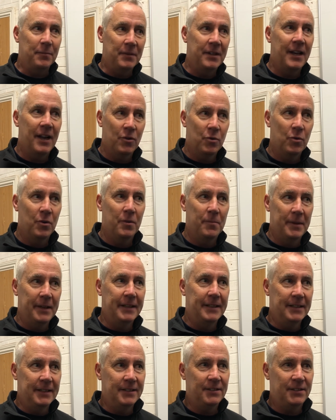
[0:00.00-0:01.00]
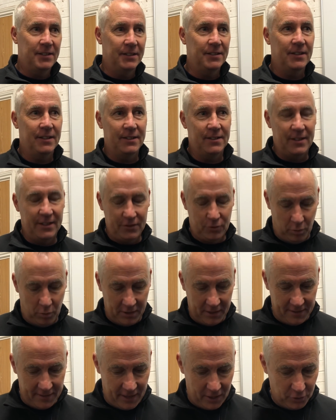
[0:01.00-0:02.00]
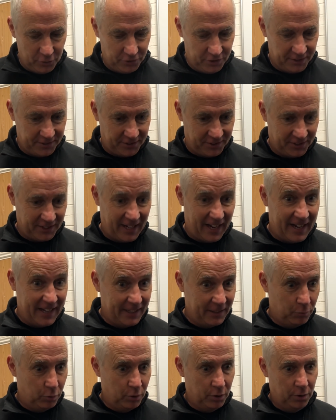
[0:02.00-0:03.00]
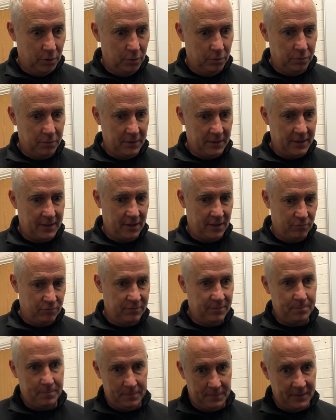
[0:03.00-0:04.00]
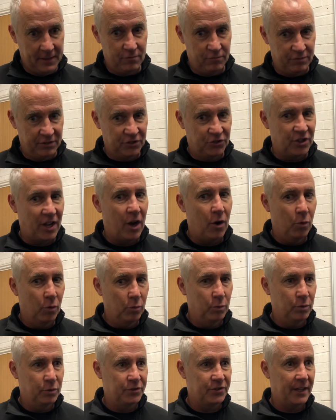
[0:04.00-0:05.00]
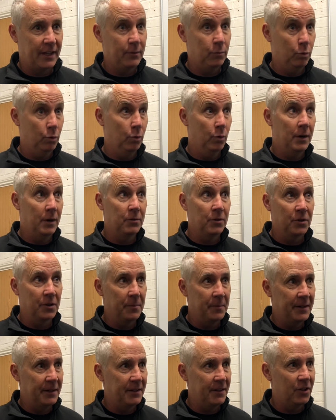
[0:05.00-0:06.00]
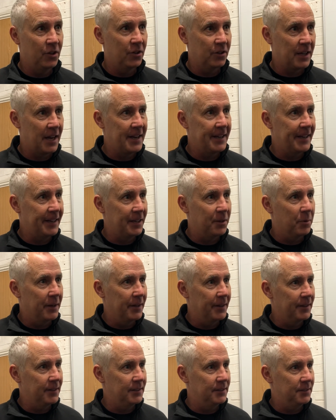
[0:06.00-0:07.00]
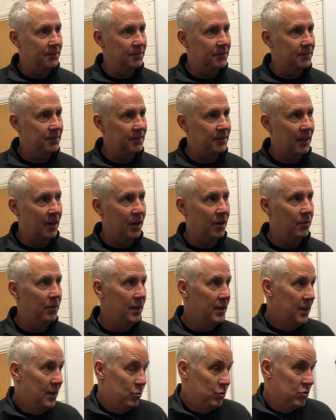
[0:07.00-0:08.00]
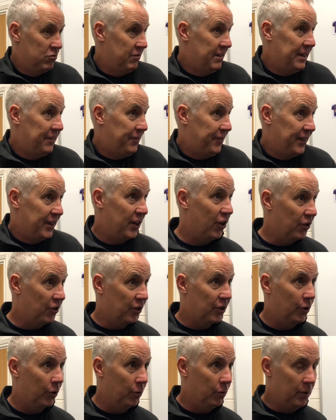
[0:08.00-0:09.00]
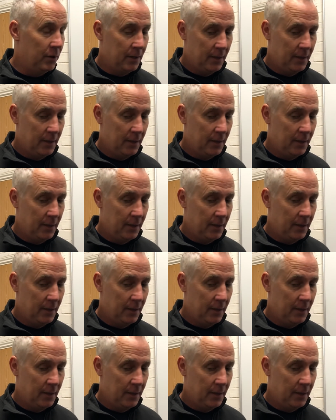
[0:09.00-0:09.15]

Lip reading: You know what I mean? It's one of those that today the result will say, "Whoa, hold on a minute, they're not going anywhere." These, so we're in it for the long haul.